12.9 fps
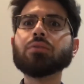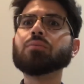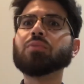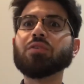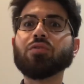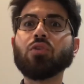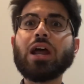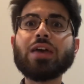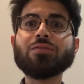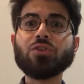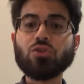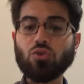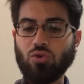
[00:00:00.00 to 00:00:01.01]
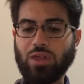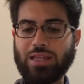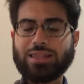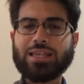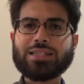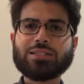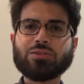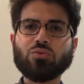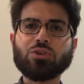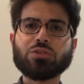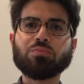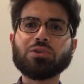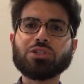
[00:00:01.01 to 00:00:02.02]
before I even knew that this
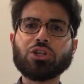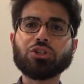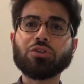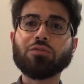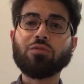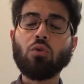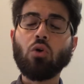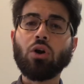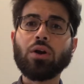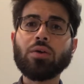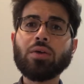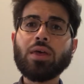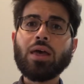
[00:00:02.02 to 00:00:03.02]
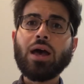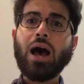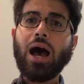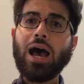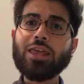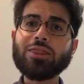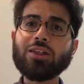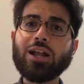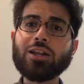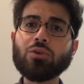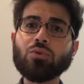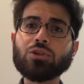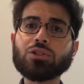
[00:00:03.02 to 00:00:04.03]
was position 4, I thought
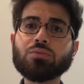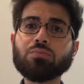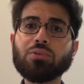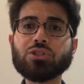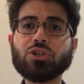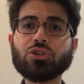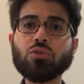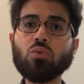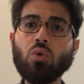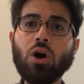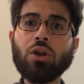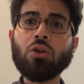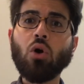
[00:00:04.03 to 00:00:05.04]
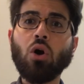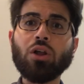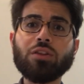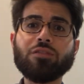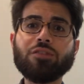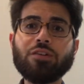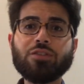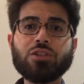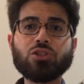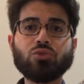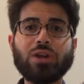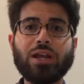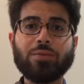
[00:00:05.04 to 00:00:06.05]
it was position 1 on the 5th
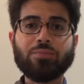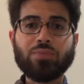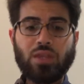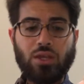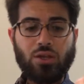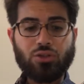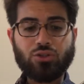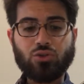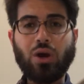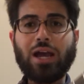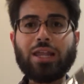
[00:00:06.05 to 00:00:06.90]
string. So I